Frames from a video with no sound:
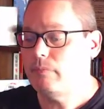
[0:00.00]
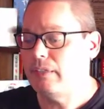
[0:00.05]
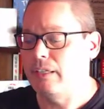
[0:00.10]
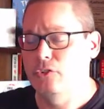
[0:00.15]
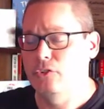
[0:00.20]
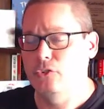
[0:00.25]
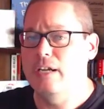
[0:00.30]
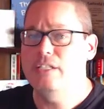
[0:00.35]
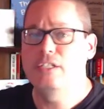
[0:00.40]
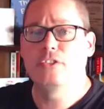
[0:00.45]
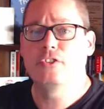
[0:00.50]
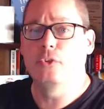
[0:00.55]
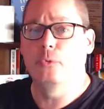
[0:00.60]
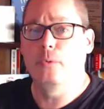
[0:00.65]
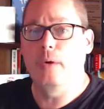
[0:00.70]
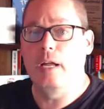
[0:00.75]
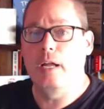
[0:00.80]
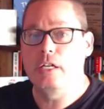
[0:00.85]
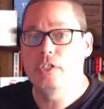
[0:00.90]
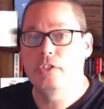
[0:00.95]
it's great just
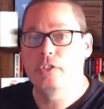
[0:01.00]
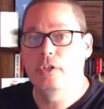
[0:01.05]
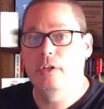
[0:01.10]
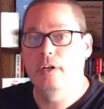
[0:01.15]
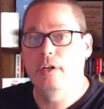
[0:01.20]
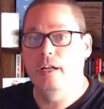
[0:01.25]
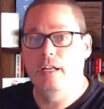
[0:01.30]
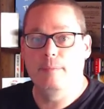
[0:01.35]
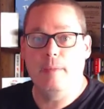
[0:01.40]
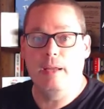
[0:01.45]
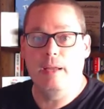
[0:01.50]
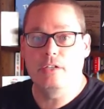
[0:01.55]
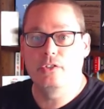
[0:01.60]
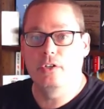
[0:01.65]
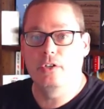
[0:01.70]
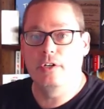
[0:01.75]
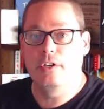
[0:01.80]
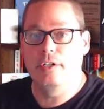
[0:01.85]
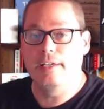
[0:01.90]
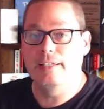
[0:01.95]
to register and make
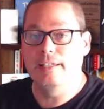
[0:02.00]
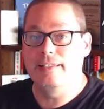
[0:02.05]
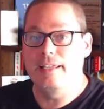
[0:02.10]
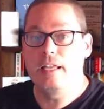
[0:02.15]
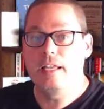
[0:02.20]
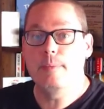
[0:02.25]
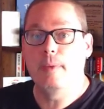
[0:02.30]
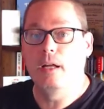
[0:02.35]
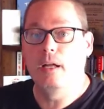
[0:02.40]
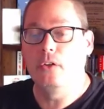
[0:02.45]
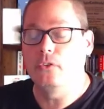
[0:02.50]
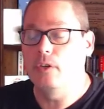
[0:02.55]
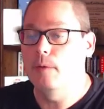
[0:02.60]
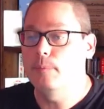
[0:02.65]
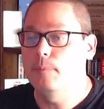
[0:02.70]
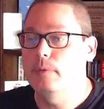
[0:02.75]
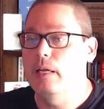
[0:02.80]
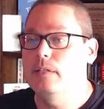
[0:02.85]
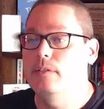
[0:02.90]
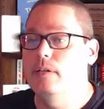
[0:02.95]
sure you get the emails and
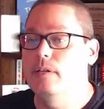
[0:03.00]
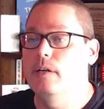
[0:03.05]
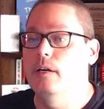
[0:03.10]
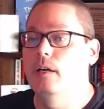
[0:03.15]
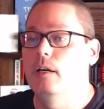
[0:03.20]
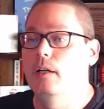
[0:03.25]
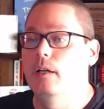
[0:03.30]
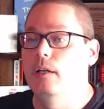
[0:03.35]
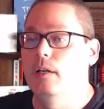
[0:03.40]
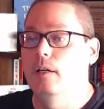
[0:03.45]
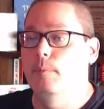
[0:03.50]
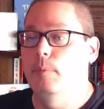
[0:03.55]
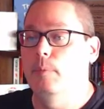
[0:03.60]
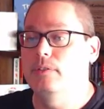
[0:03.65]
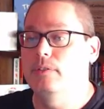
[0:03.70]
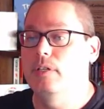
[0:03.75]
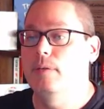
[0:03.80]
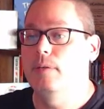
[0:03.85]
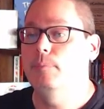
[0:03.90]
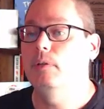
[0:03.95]
updates here.
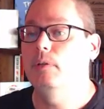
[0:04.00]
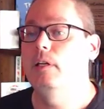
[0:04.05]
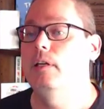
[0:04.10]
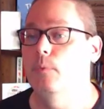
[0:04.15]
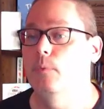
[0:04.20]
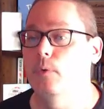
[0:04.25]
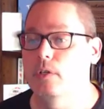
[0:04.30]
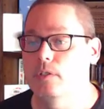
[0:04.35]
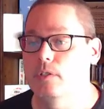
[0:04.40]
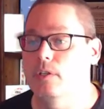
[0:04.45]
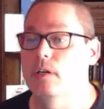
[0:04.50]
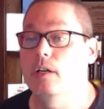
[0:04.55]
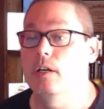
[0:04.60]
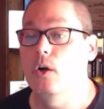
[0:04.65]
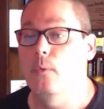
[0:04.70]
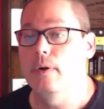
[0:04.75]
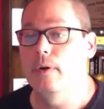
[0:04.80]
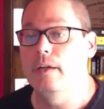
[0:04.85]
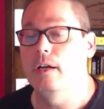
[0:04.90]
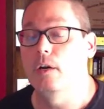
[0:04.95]
But simply, we're just going to
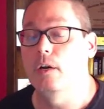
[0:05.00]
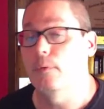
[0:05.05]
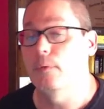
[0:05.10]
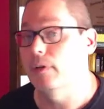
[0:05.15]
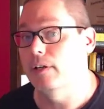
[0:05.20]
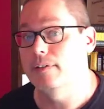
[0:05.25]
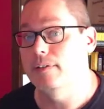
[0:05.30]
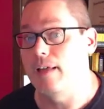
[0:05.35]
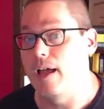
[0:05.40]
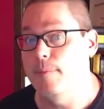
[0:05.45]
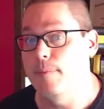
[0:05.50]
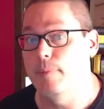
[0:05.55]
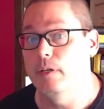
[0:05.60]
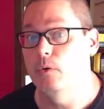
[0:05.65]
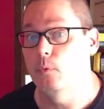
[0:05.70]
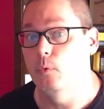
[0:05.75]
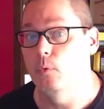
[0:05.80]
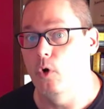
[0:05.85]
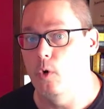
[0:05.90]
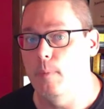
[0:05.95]
go in here and we're going to type in
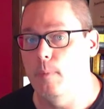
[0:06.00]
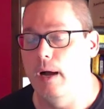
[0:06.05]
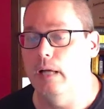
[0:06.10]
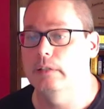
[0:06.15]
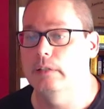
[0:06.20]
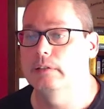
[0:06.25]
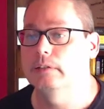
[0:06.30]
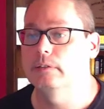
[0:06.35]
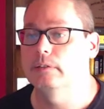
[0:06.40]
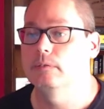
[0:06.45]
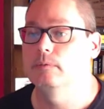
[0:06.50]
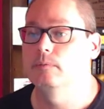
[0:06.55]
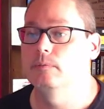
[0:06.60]
robots.